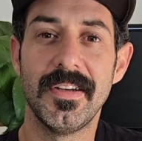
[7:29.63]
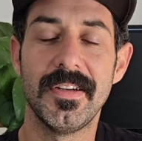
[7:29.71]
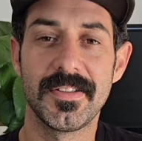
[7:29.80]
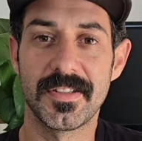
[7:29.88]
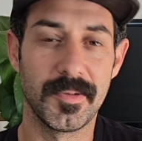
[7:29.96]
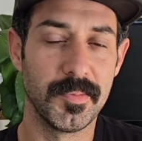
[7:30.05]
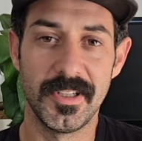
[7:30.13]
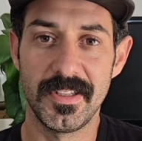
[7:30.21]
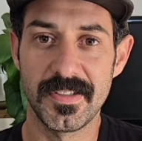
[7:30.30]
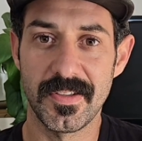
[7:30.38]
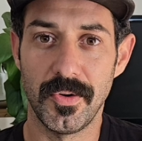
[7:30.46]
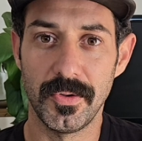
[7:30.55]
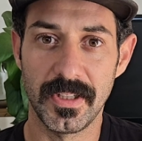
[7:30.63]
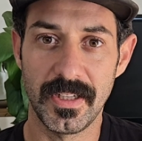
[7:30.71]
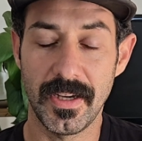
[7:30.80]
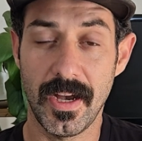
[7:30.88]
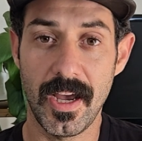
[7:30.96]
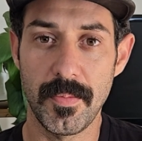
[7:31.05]
SunMud is the only
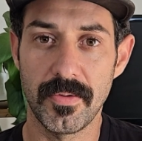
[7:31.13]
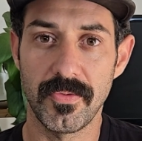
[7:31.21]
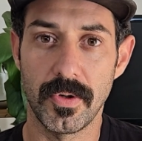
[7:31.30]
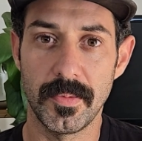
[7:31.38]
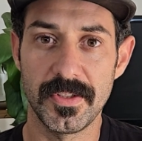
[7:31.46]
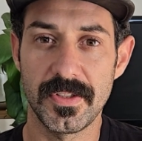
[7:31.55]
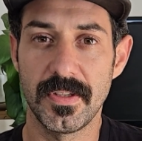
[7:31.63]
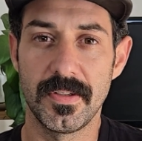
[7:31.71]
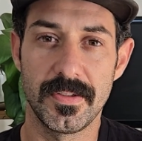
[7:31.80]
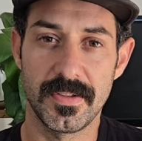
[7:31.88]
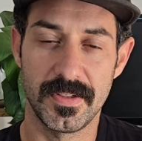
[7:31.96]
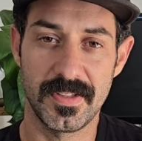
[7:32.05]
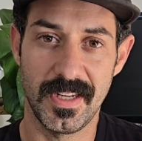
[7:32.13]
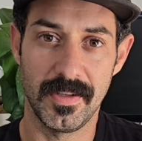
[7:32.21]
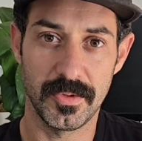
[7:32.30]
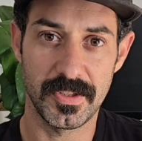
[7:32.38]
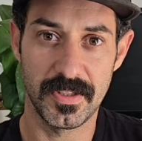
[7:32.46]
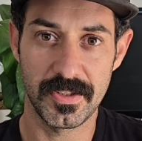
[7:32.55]
high-performance sustainable
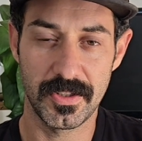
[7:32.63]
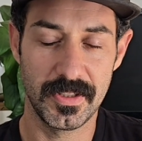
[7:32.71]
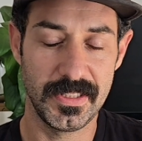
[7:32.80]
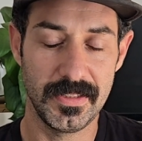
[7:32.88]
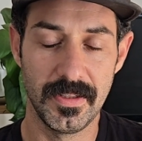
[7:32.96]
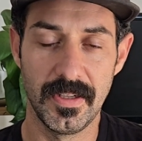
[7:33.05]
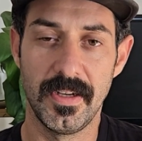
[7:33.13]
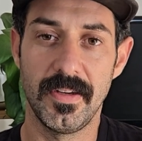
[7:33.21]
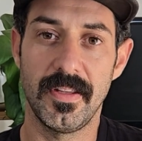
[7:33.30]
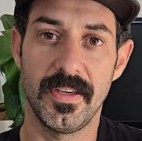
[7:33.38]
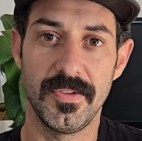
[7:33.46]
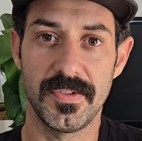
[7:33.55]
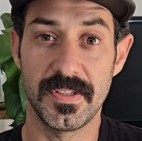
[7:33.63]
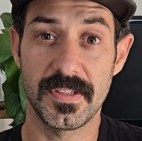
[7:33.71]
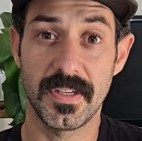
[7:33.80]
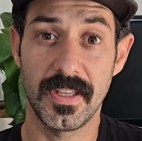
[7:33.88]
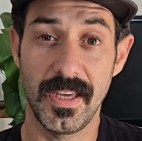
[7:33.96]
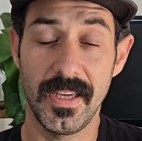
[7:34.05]
sunscreen that uses
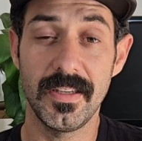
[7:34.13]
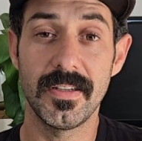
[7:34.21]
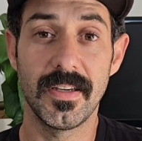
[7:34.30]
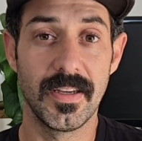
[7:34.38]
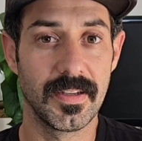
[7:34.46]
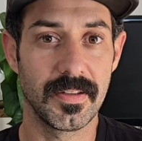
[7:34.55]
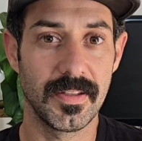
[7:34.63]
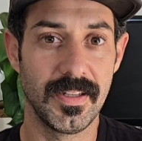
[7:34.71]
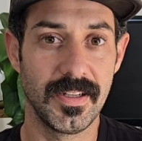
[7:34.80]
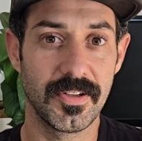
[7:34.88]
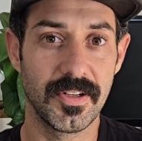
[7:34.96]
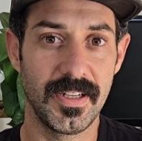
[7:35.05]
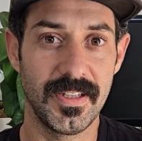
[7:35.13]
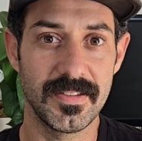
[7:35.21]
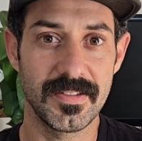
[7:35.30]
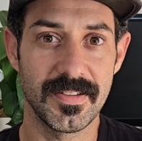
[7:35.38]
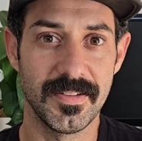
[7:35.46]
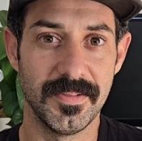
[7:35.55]
clay and clean ingredients.